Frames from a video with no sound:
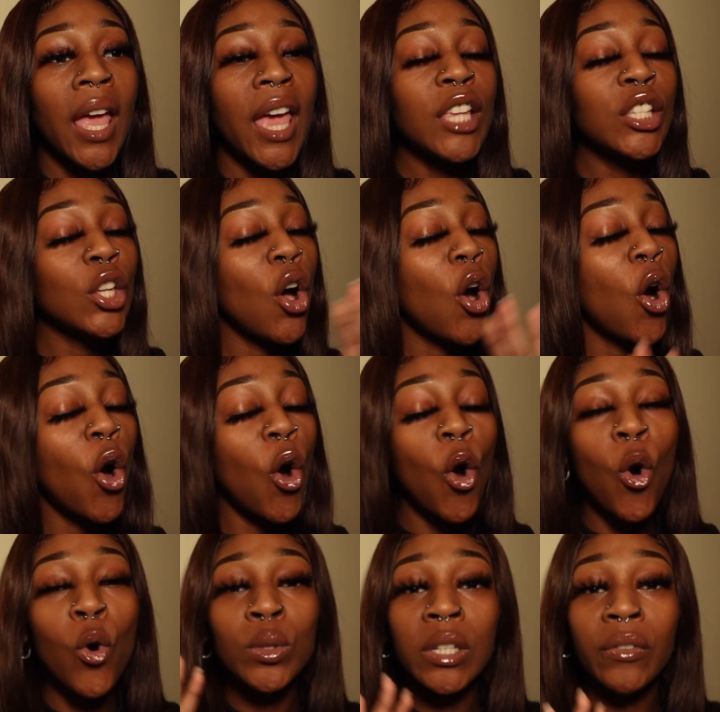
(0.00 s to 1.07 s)
it's a
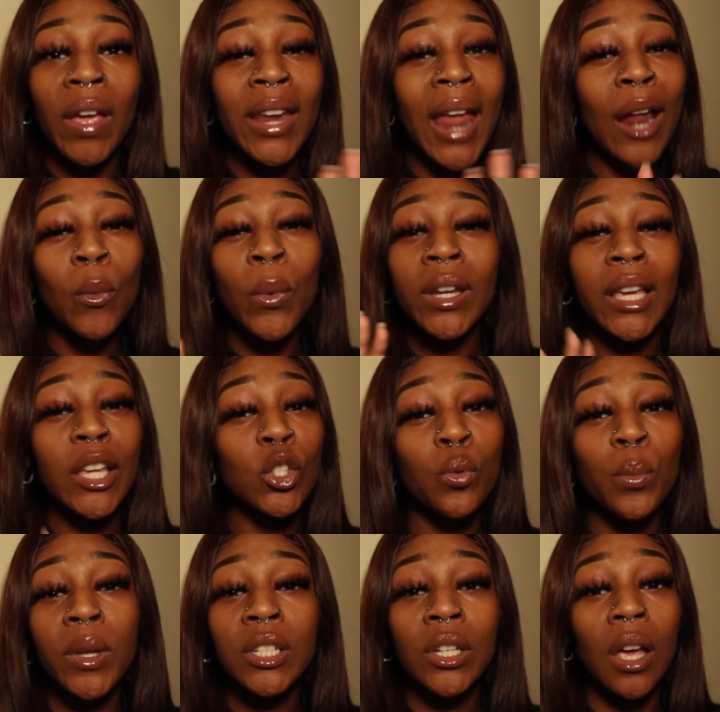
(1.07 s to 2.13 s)
whole, and I don't want to get too
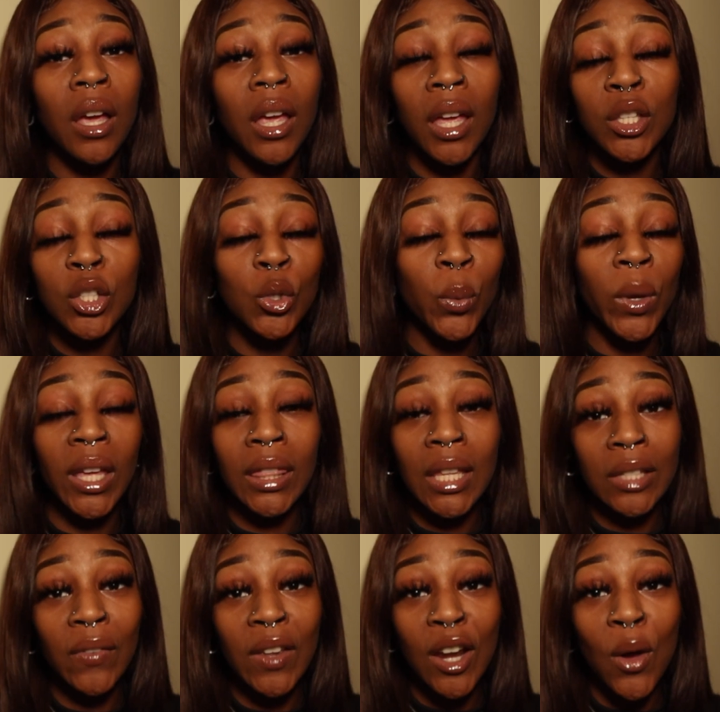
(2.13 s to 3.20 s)
much into it in
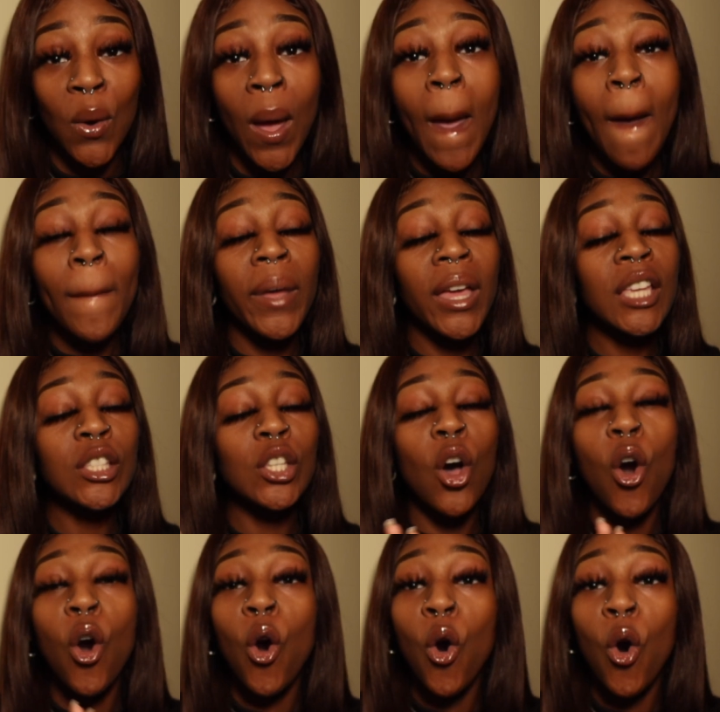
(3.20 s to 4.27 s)
this video, but it's a
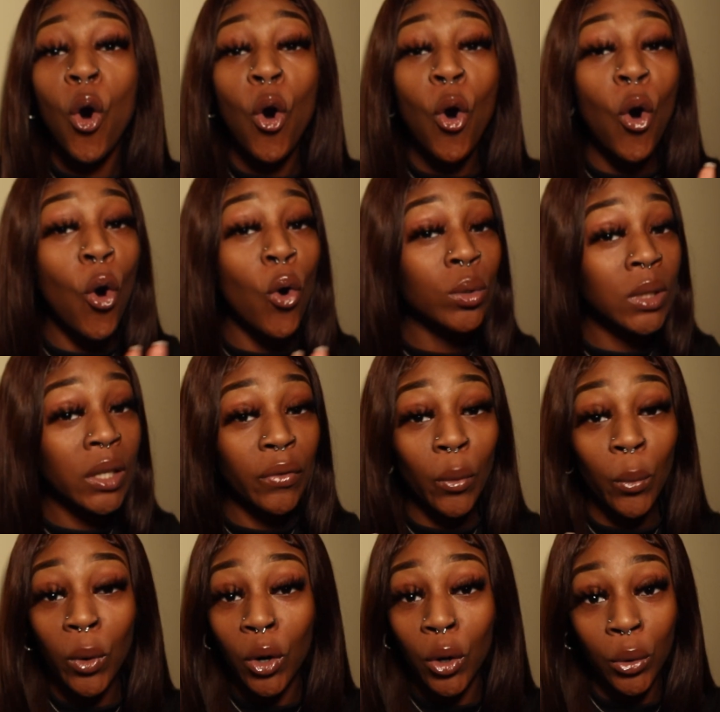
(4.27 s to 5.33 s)
whole
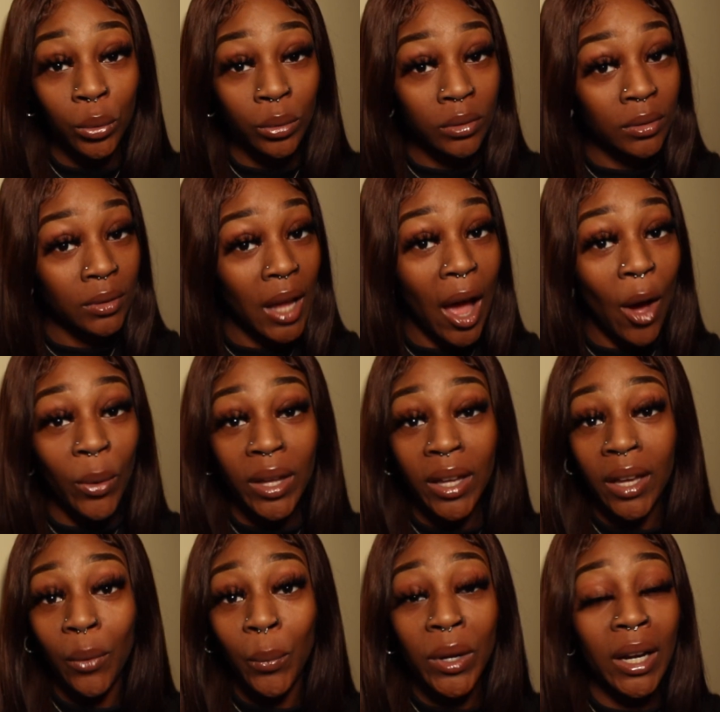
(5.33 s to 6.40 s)
different world out
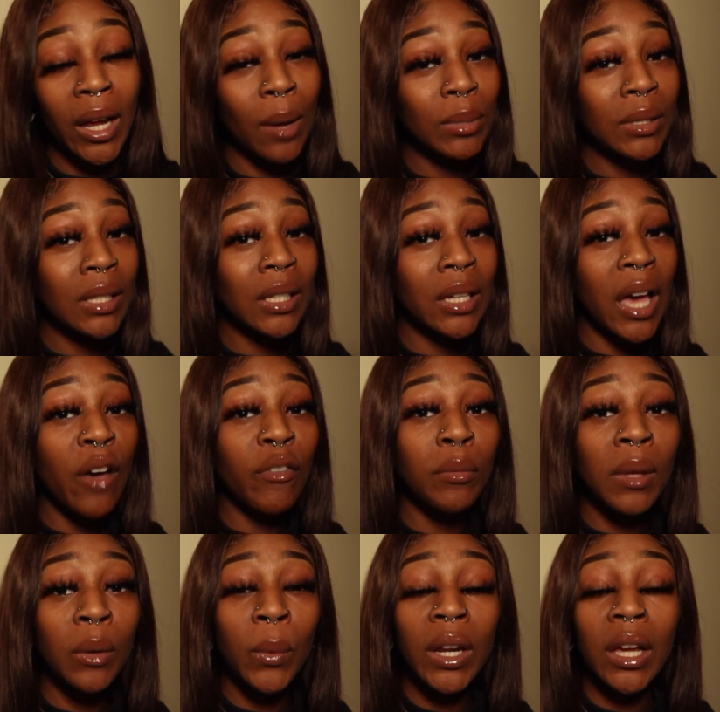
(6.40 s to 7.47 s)
here when it comes to the
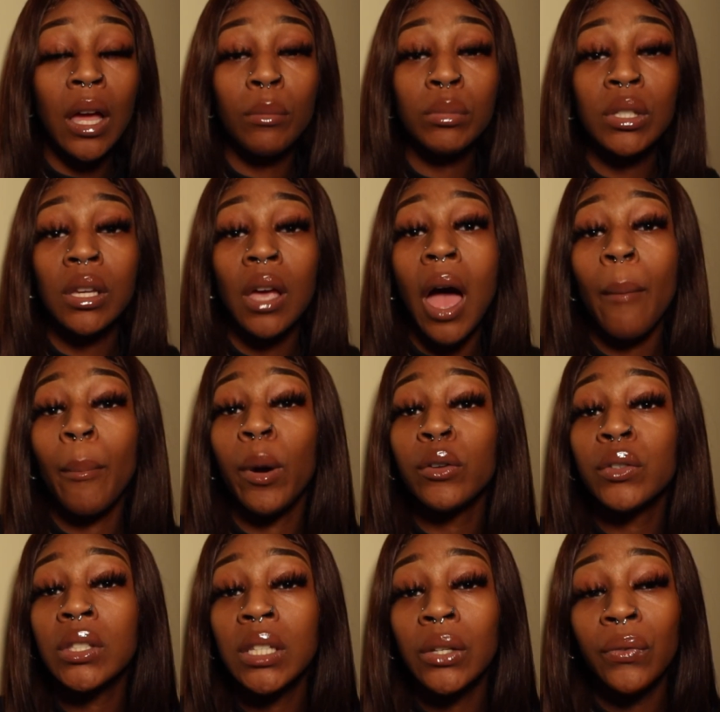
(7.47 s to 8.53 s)
government, when it comes to our
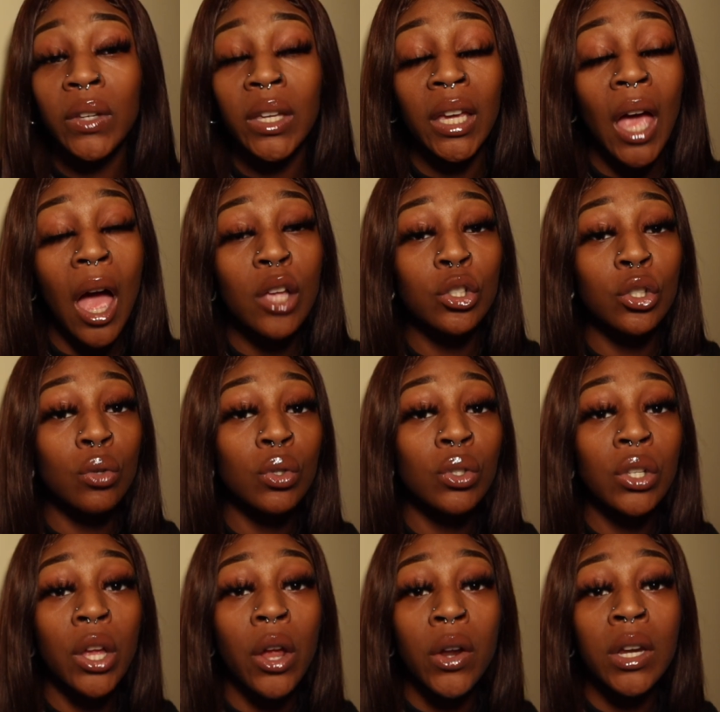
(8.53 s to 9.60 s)
birth certificate, our social
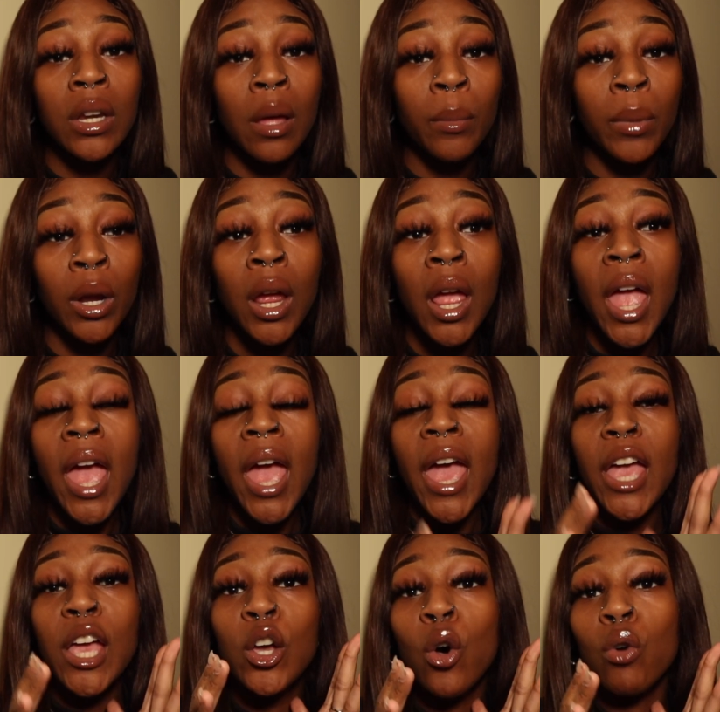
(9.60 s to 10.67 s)
security number.
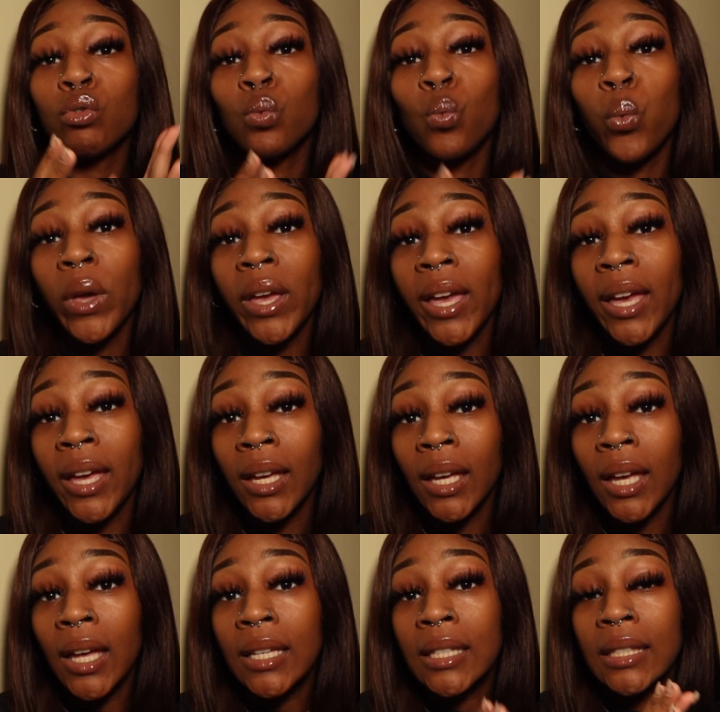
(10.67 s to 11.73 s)
It goes
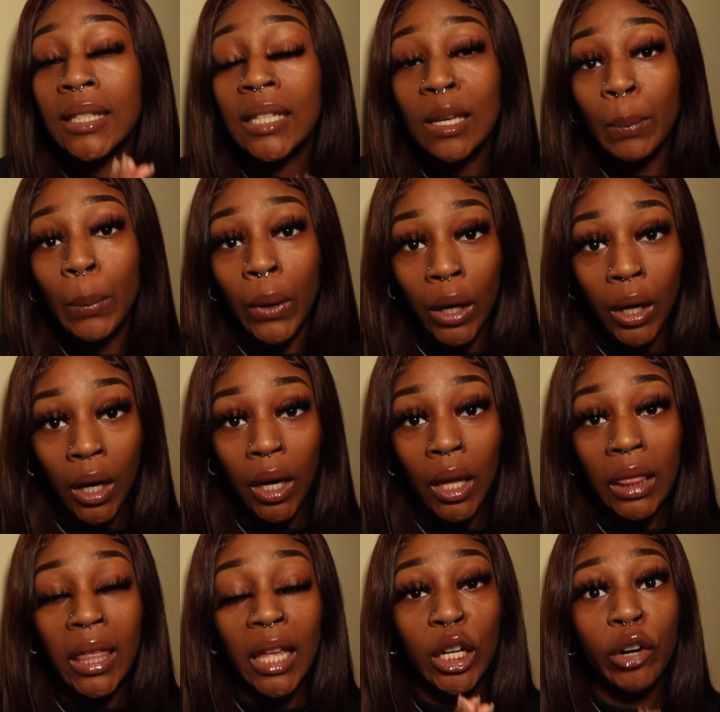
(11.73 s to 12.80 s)
way deeper
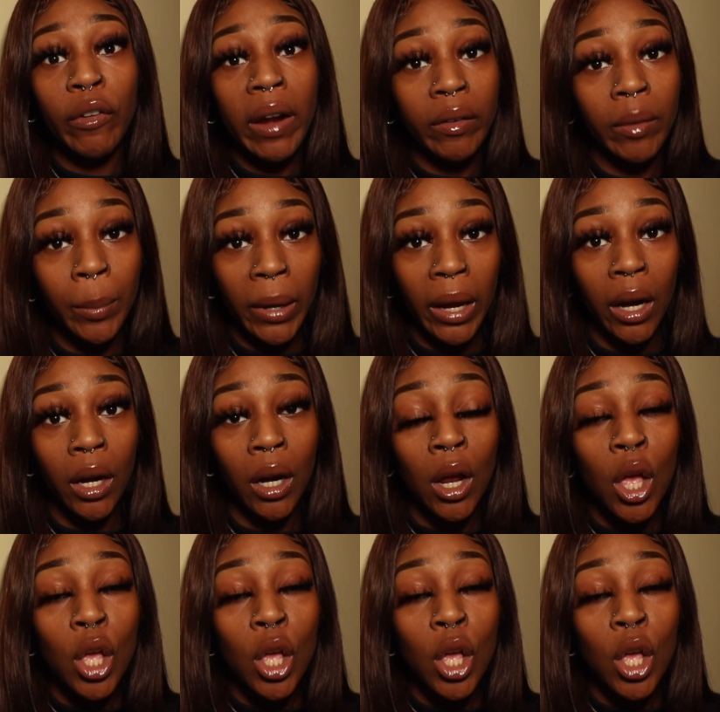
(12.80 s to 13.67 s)
than credit repair.